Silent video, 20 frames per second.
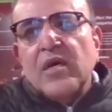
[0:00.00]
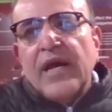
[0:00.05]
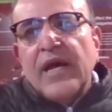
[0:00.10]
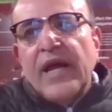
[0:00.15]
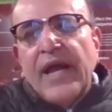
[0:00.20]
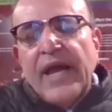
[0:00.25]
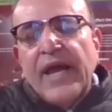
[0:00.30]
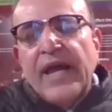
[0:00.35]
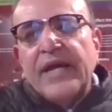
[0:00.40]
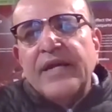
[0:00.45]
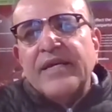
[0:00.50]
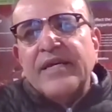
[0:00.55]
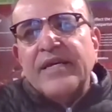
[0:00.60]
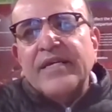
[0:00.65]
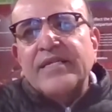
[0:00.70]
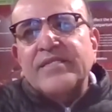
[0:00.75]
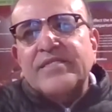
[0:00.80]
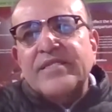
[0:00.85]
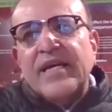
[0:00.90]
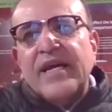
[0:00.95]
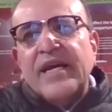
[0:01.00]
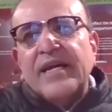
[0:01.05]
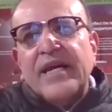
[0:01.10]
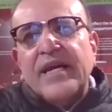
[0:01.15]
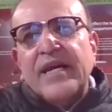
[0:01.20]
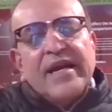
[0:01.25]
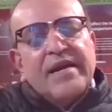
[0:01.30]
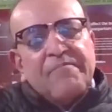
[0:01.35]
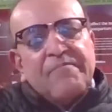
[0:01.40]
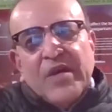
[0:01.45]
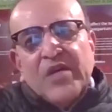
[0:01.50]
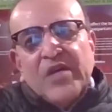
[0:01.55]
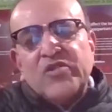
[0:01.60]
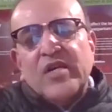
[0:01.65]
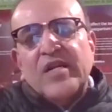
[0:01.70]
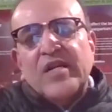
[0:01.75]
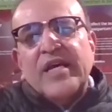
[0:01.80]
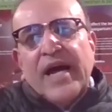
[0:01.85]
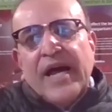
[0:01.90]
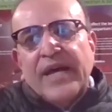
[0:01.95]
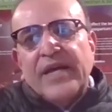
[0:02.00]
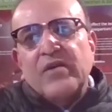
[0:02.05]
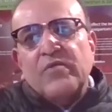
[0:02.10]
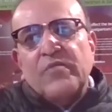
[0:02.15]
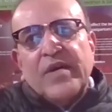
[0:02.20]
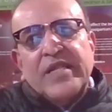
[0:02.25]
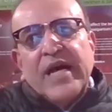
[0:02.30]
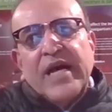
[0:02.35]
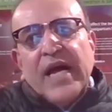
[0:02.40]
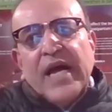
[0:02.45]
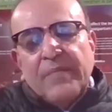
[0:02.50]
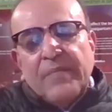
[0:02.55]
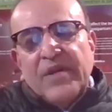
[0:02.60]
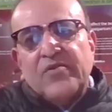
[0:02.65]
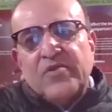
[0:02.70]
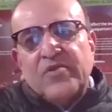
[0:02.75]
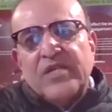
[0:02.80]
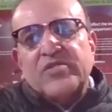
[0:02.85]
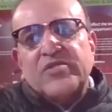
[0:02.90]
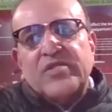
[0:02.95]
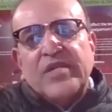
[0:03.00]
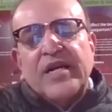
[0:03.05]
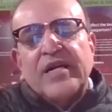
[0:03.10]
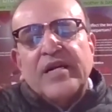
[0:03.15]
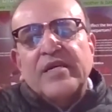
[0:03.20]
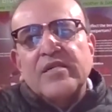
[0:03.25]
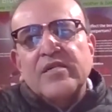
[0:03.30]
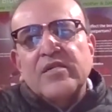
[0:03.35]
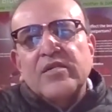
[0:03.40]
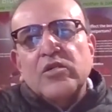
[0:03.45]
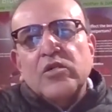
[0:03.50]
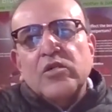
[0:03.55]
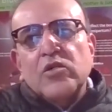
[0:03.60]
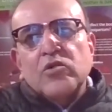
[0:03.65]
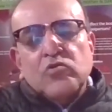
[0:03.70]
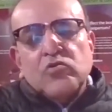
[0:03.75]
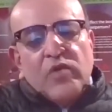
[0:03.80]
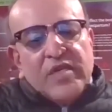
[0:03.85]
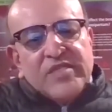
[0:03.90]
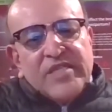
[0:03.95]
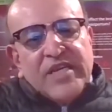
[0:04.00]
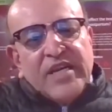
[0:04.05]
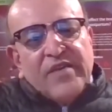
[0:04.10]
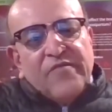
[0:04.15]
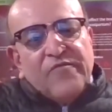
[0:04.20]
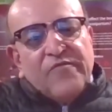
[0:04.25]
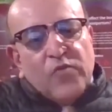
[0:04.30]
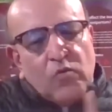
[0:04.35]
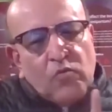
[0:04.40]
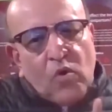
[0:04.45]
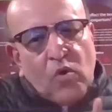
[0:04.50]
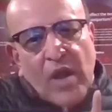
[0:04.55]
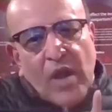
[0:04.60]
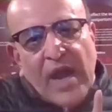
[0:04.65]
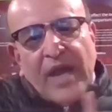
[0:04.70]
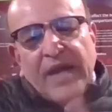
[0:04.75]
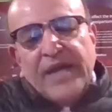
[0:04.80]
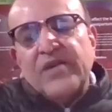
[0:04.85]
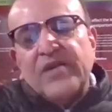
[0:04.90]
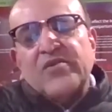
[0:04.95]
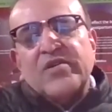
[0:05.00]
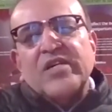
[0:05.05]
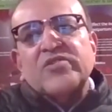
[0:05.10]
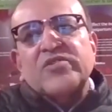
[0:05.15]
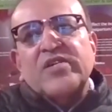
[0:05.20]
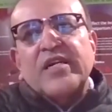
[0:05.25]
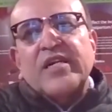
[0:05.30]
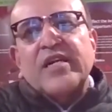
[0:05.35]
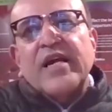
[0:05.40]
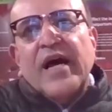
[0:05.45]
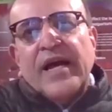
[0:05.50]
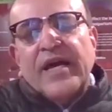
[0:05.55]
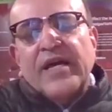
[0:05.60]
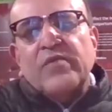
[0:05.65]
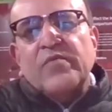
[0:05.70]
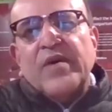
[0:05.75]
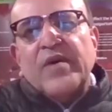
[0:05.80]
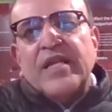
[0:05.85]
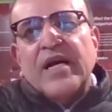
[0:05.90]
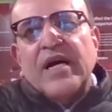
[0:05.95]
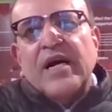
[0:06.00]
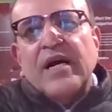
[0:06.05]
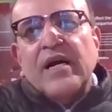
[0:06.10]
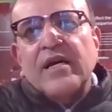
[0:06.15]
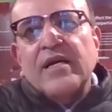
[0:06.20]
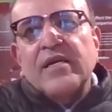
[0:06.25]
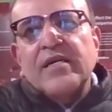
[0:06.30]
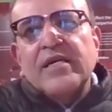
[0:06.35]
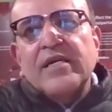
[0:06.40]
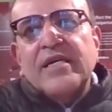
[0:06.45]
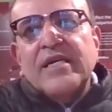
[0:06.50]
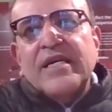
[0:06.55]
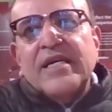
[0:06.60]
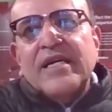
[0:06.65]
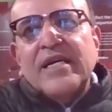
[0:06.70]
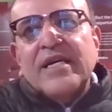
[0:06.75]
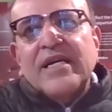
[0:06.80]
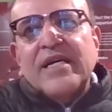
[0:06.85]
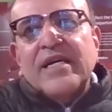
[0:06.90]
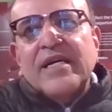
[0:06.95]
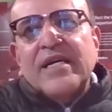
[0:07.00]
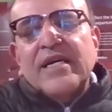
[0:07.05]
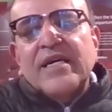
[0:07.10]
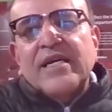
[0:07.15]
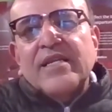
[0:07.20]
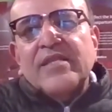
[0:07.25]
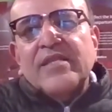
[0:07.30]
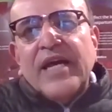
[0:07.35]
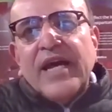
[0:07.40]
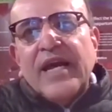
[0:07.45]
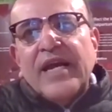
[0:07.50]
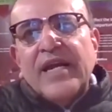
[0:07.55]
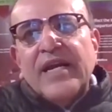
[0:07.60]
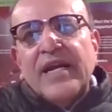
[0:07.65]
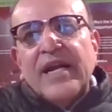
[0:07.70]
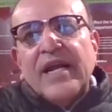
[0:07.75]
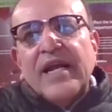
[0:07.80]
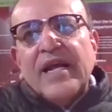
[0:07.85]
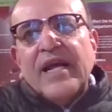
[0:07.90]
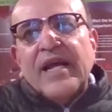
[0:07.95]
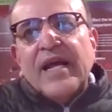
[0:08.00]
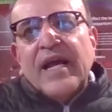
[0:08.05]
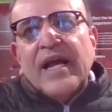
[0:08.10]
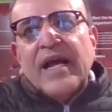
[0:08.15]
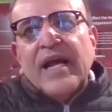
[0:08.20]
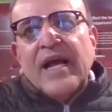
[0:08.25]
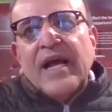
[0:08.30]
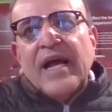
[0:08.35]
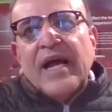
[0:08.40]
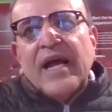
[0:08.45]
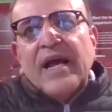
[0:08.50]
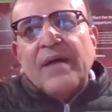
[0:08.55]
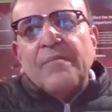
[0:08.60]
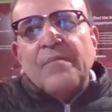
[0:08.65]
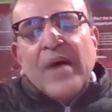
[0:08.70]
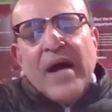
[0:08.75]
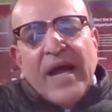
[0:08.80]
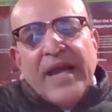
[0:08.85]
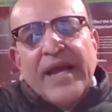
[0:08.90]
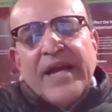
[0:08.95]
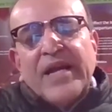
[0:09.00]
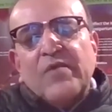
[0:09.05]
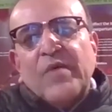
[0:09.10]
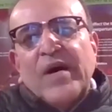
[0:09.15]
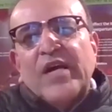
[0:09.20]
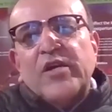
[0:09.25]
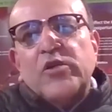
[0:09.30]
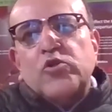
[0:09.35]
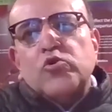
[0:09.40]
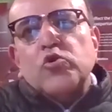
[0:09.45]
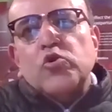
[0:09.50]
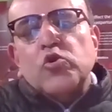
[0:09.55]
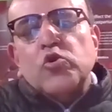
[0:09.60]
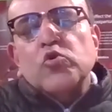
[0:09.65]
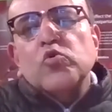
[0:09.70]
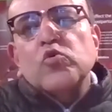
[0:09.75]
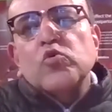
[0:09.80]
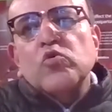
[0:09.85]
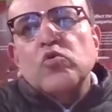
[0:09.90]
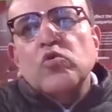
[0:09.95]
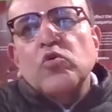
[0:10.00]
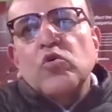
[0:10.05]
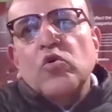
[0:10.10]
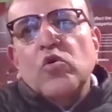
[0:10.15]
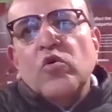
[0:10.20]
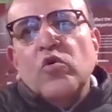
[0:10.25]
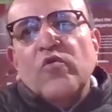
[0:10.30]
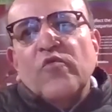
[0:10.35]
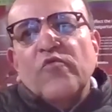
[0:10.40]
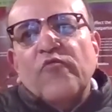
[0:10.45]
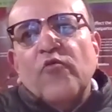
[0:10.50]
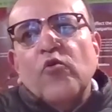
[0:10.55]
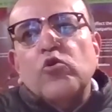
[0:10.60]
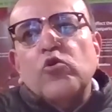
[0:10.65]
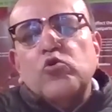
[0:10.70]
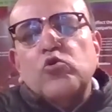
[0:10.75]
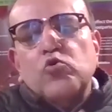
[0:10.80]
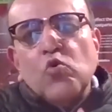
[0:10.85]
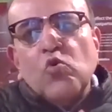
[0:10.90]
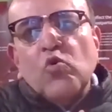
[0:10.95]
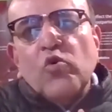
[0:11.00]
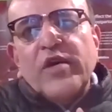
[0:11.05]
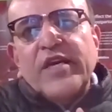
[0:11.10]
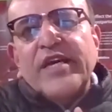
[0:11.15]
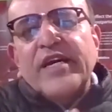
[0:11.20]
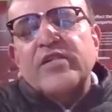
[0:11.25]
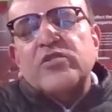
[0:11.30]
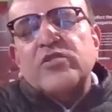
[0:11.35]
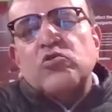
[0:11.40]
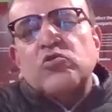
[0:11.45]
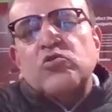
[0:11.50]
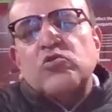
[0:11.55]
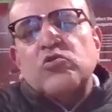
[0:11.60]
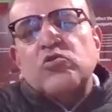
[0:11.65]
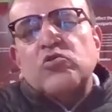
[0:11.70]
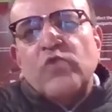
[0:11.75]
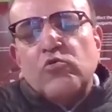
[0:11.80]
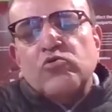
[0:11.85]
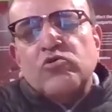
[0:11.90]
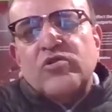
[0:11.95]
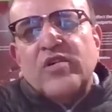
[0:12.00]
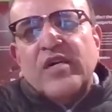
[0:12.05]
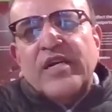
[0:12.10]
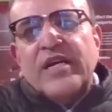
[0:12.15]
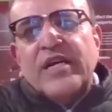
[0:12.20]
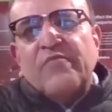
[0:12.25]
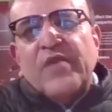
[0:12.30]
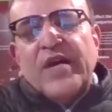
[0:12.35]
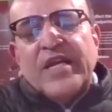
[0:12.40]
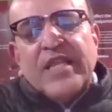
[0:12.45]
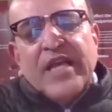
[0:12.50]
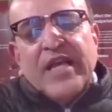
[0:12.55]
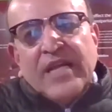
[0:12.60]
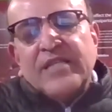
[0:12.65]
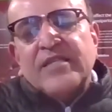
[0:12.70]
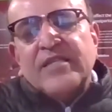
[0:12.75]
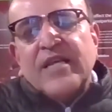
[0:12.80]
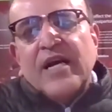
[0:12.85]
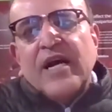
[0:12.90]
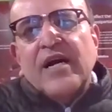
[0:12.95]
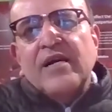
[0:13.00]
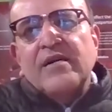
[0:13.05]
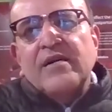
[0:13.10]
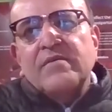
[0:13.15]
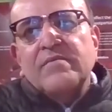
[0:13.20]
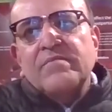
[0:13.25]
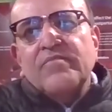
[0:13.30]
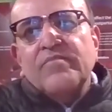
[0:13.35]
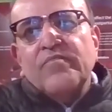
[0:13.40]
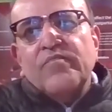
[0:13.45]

And he said, and especially Ayurveda, I'm interested. So he said, if you are interested in Ayurveda, then my advice to you, for 2 years, you have to study Vedanta